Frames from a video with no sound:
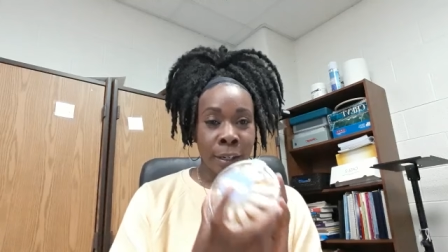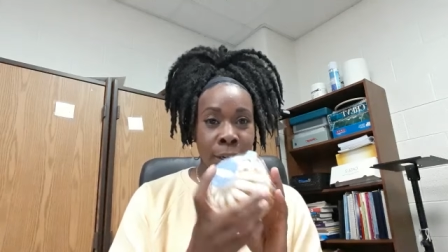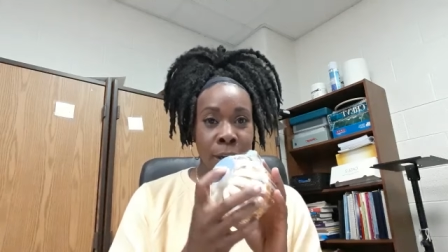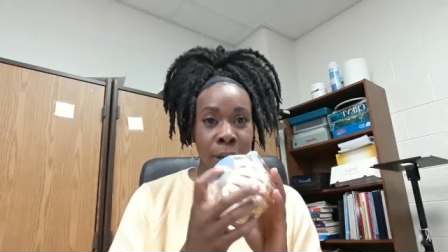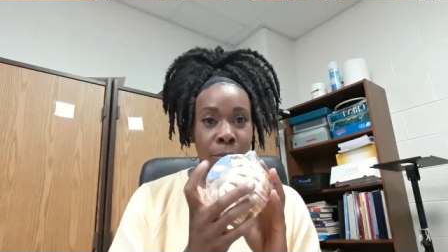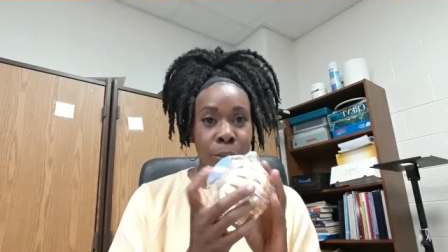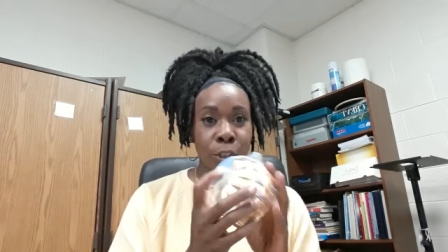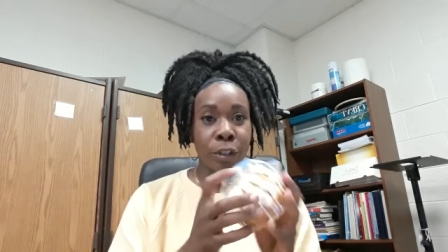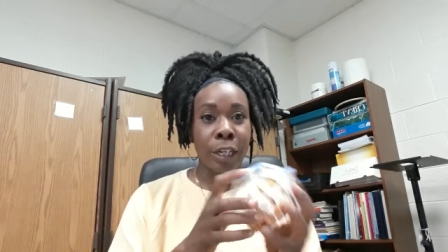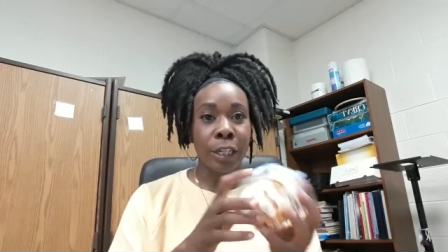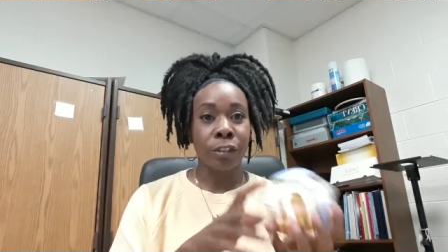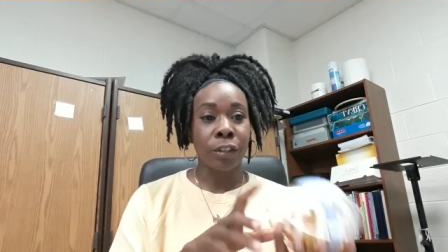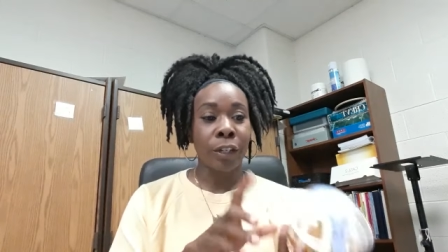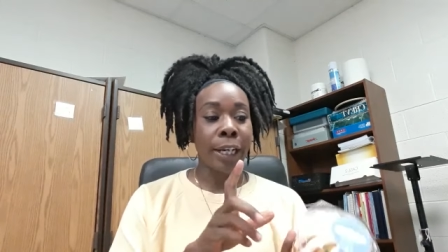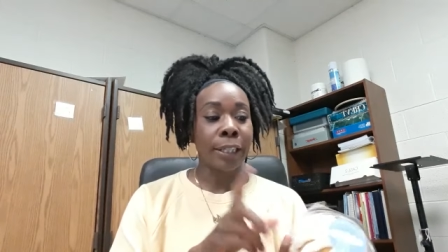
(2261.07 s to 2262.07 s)
um, so
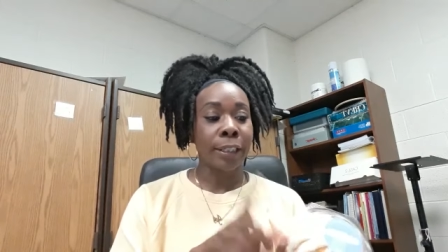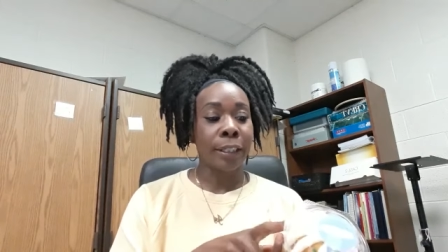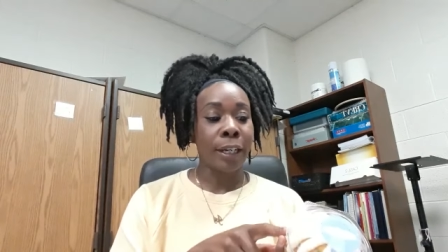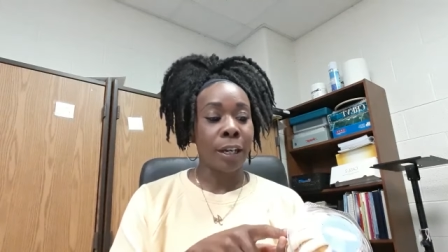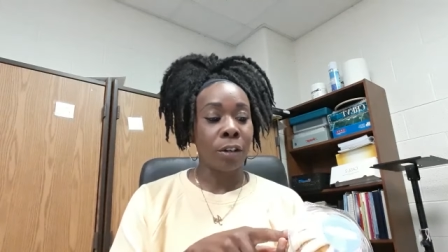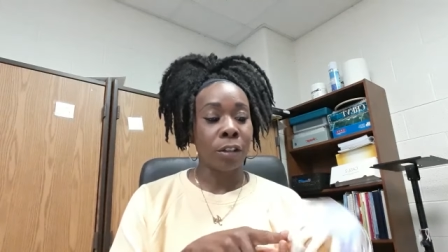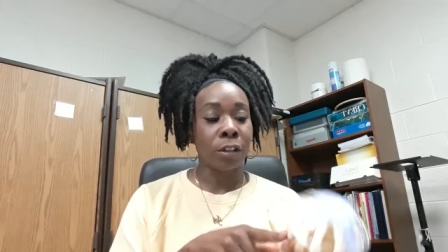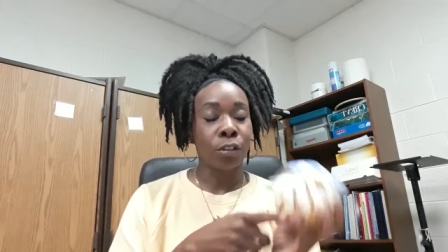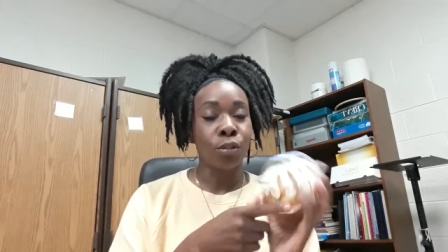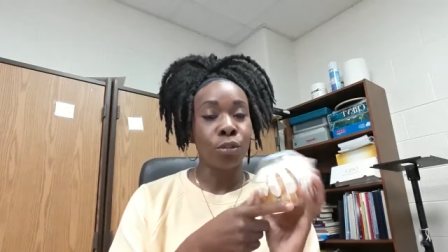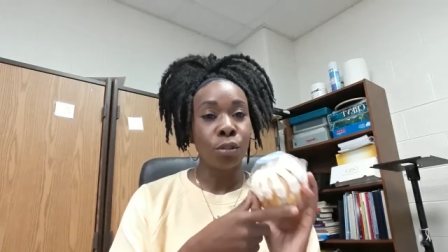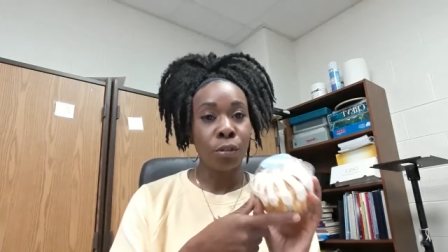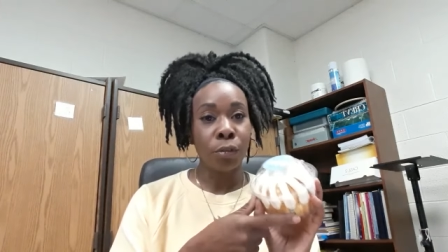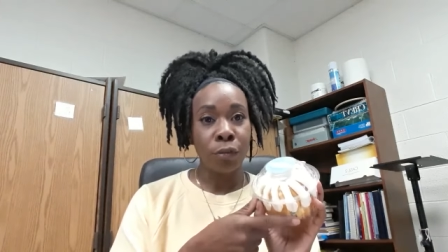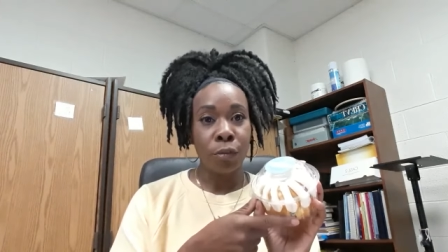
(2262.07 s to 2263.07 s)
yesterday I sent out a
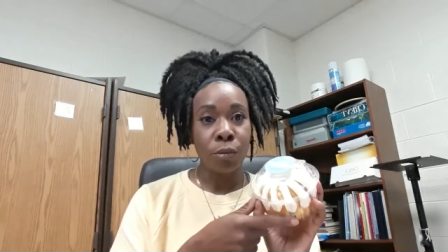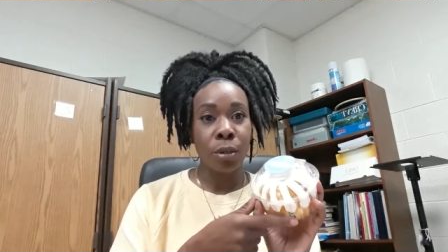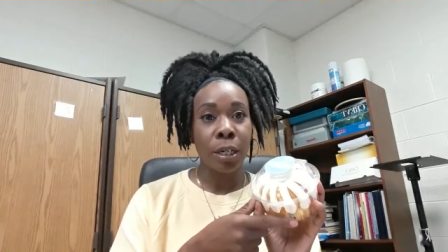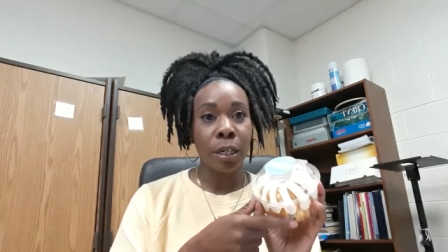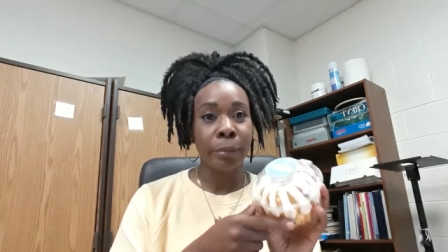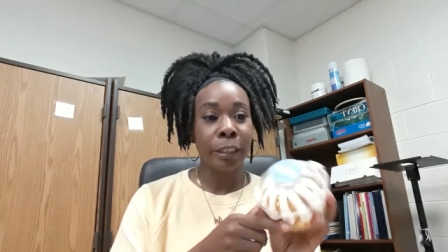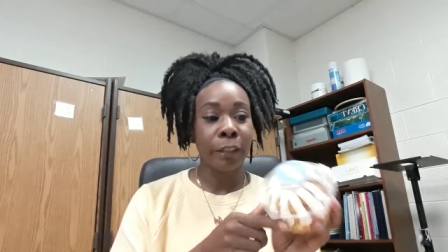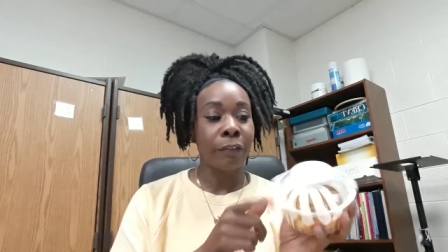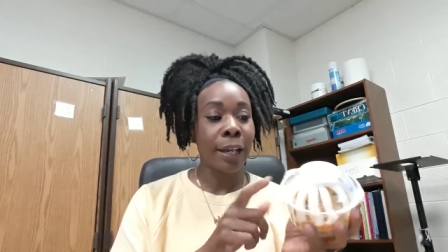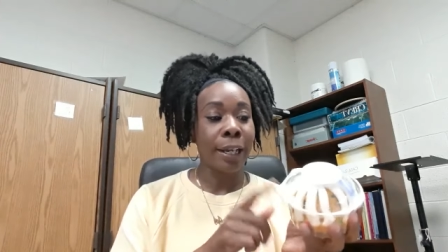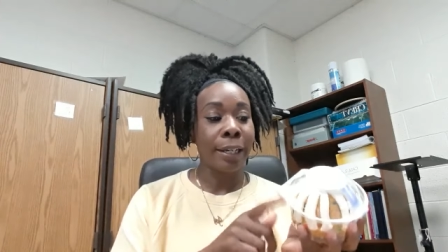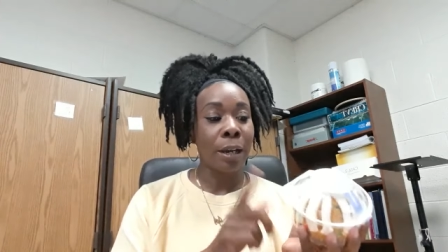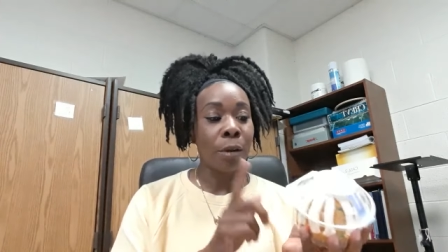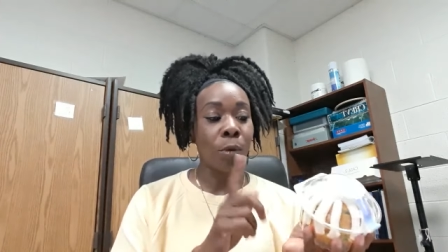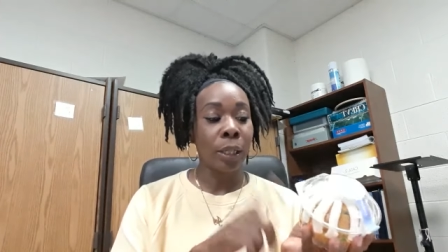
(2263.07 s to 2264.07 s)
Google form to
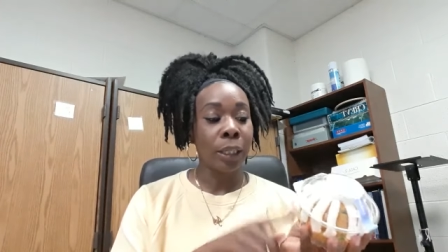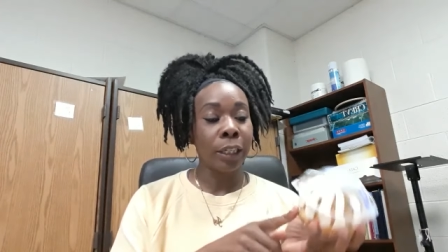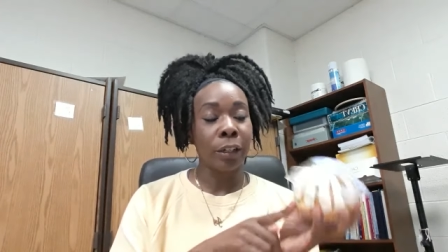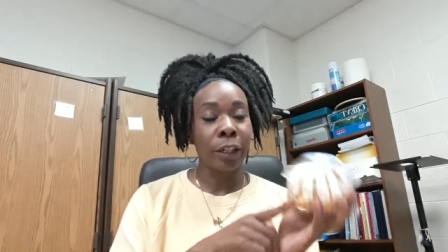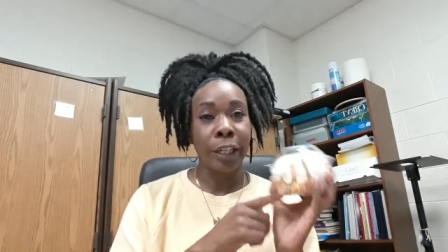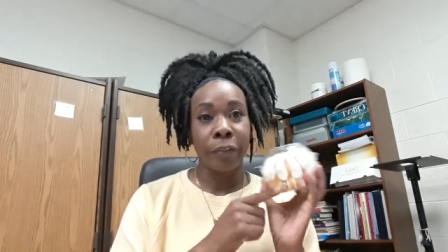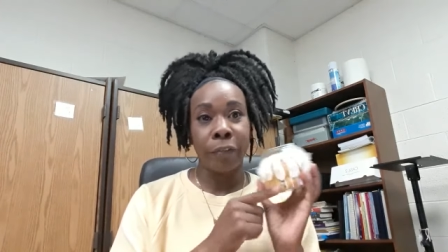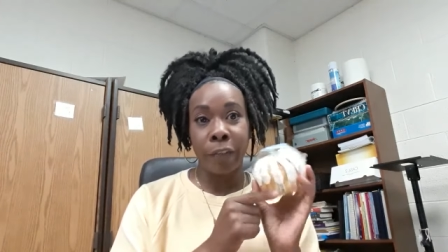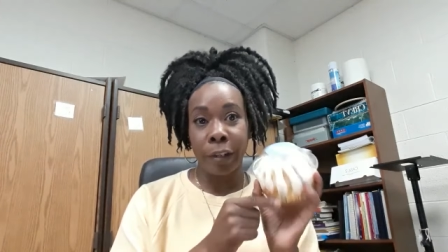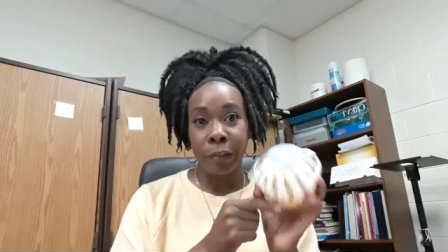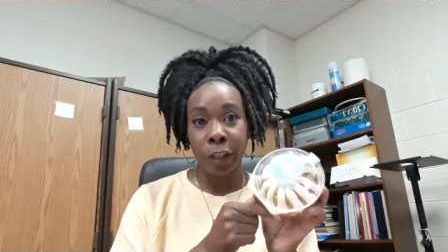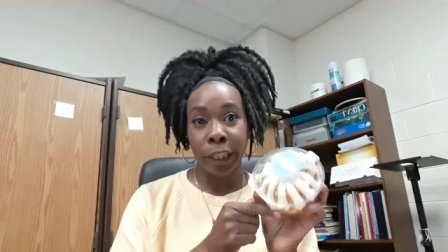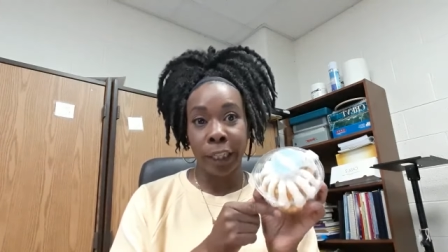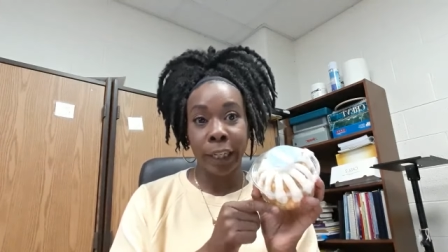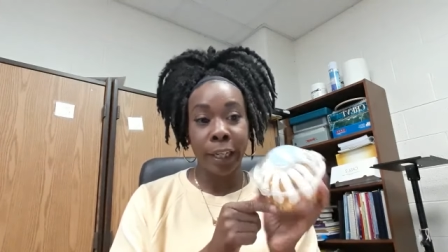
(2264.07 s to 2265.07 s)
find out what their
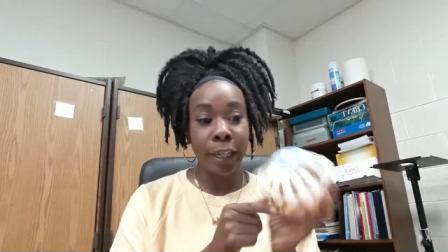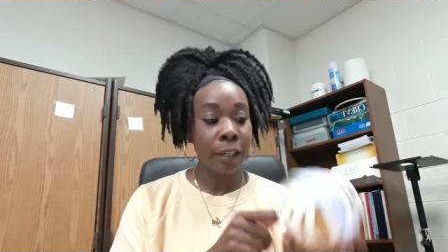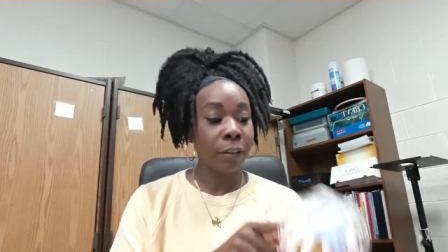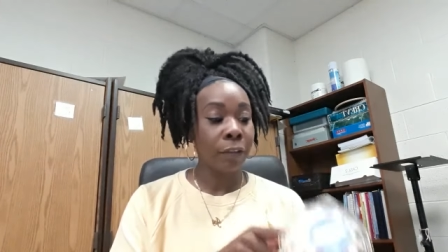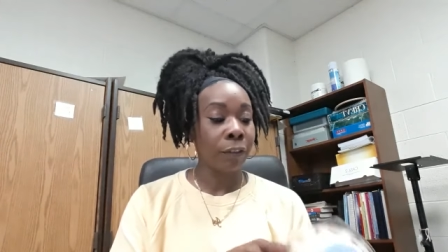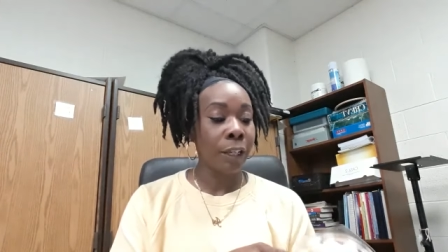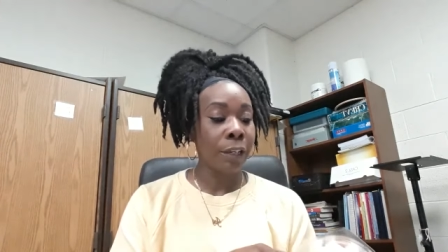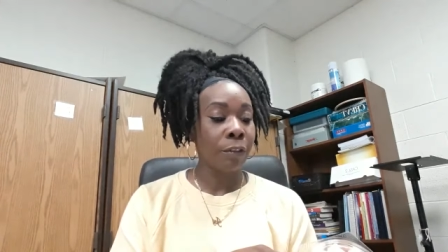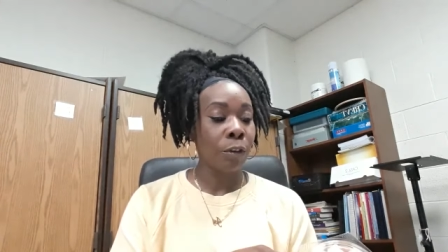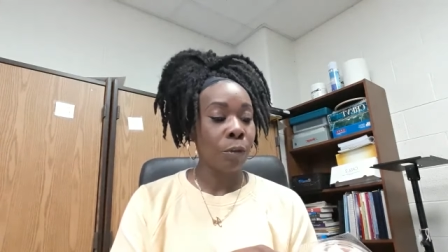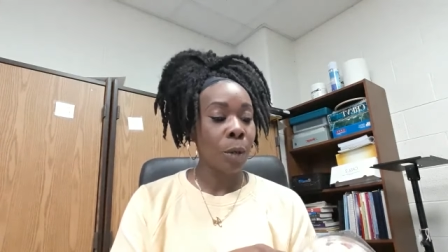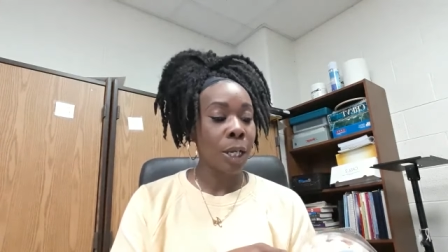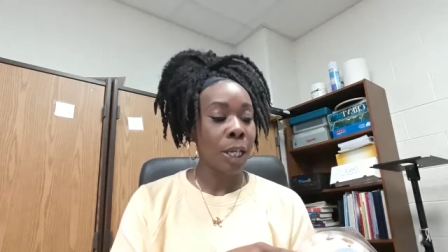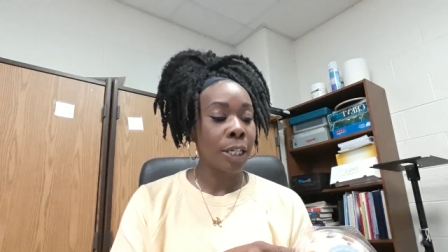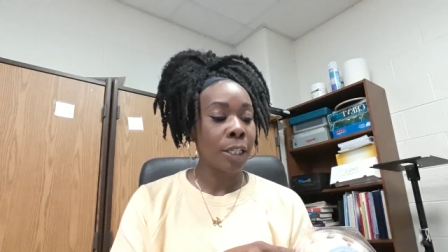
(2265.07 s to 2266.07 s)
favorite cake flavor
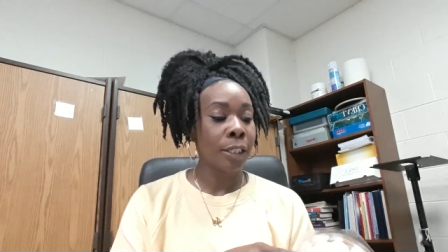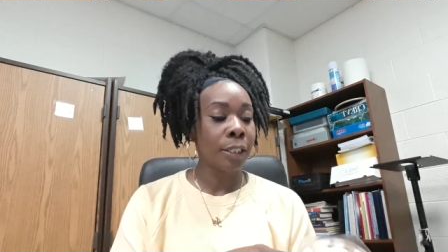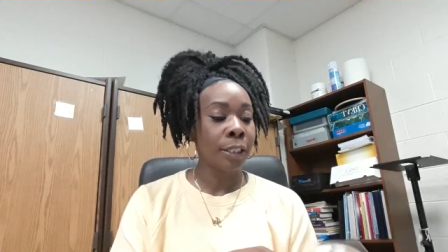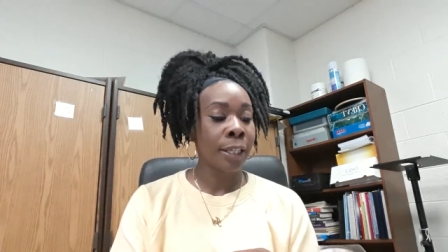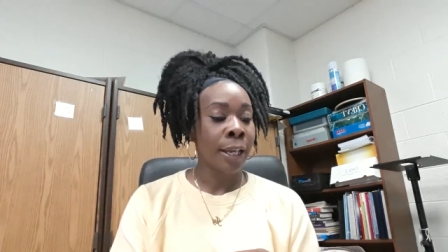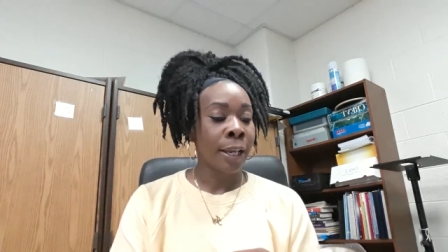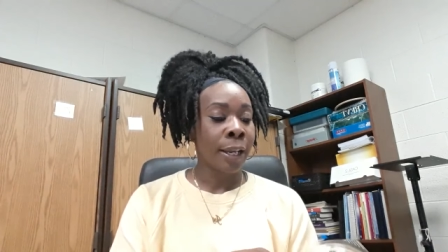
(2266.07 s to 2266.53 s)
was.